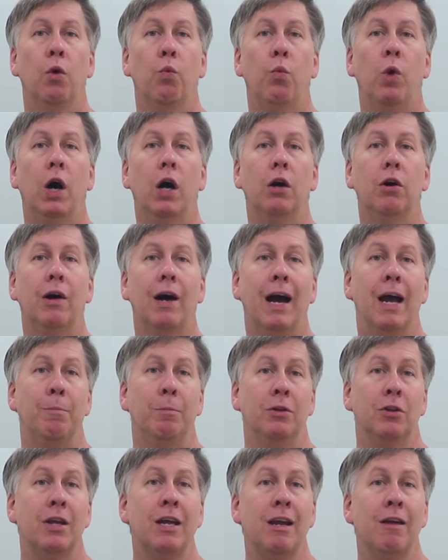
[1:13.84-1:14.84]
While I
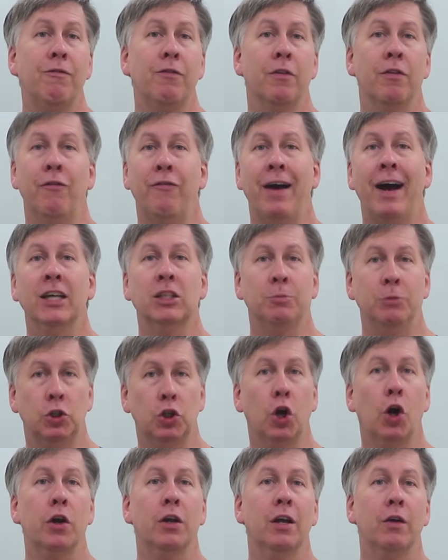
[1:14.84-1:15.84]
believe the vast
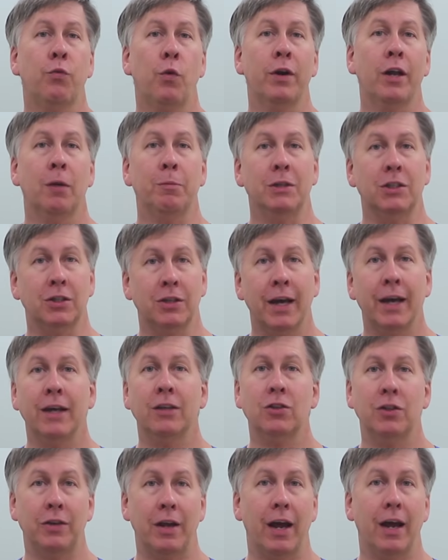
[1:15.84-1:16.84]
majority of what I'll be
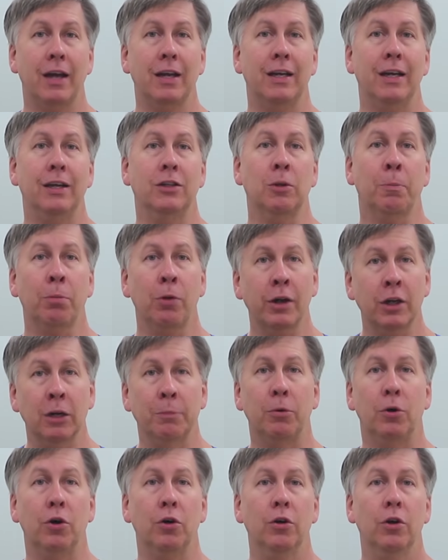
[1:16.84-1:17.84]
saying today is
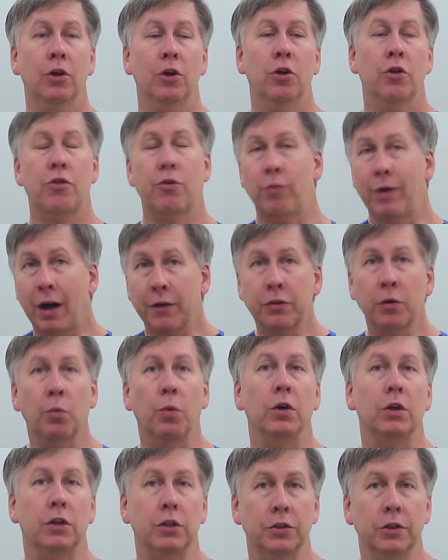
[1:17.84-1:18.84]
applicable throughout the
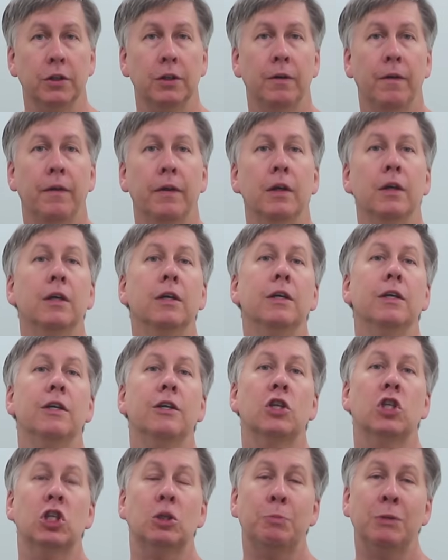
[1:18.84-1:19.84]
world,
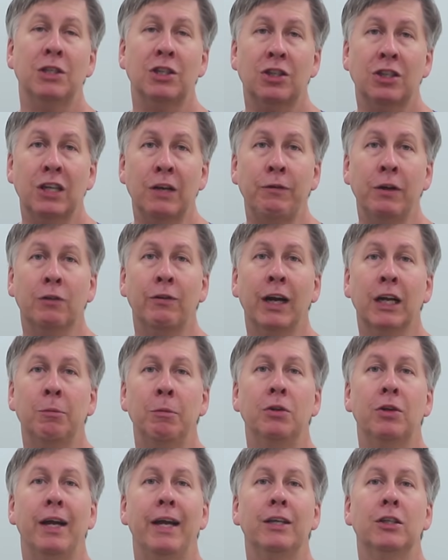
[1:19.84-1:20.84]
specific
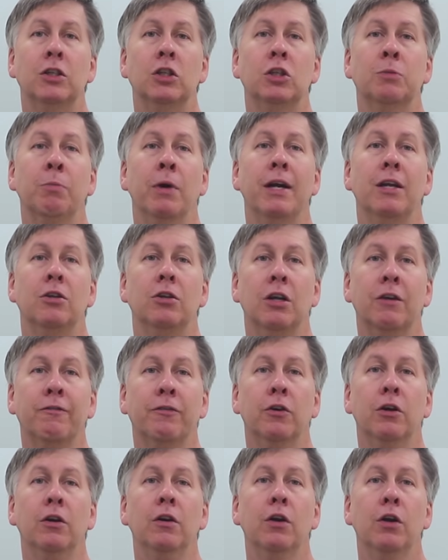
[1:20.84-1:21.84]
recommendations might
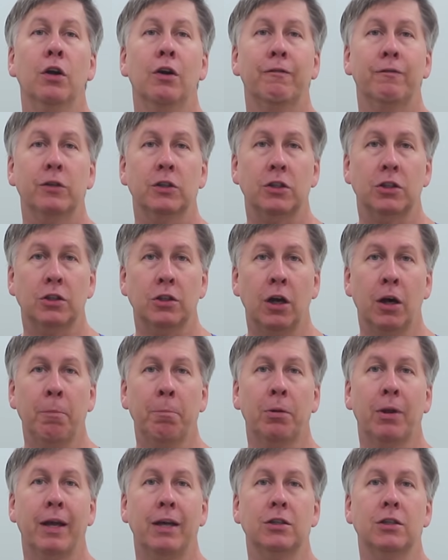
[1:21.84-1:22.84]
differ for
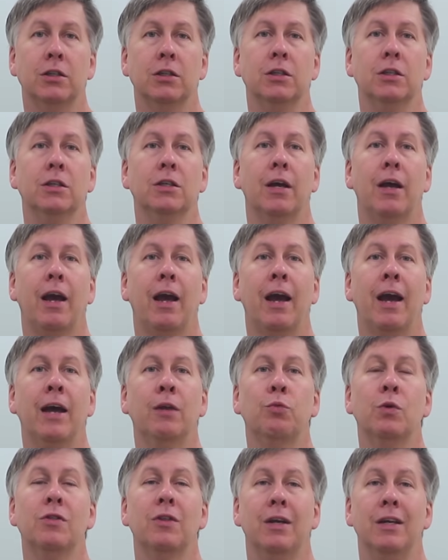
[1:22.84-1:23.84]
some places
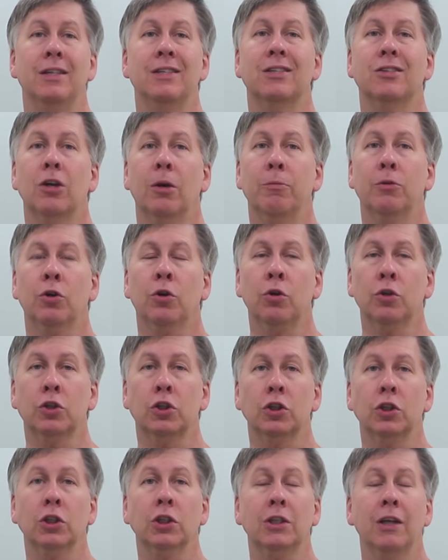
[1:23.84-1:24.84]
and within some
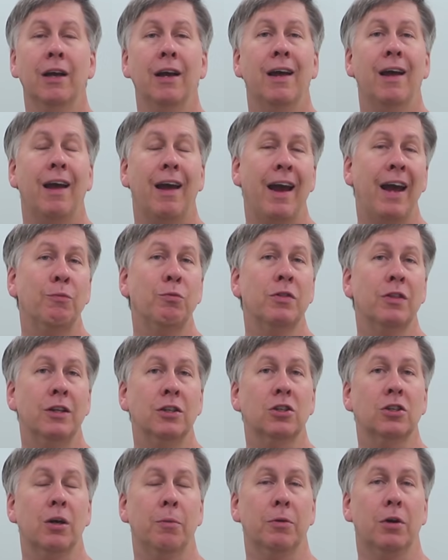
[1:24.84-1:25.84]
cultures and
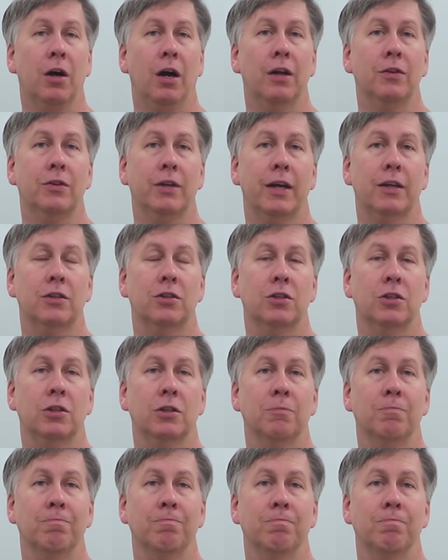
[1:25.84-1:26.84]
within some
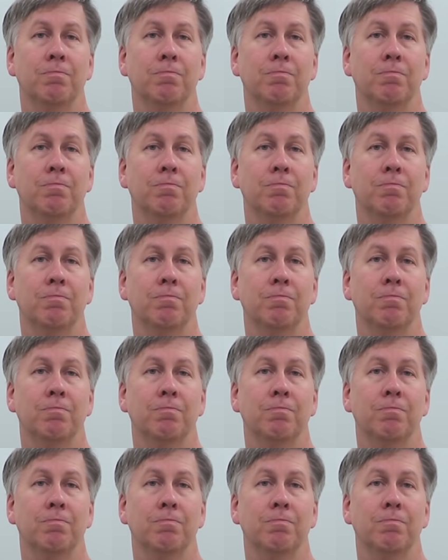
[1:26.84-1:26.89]
contexts.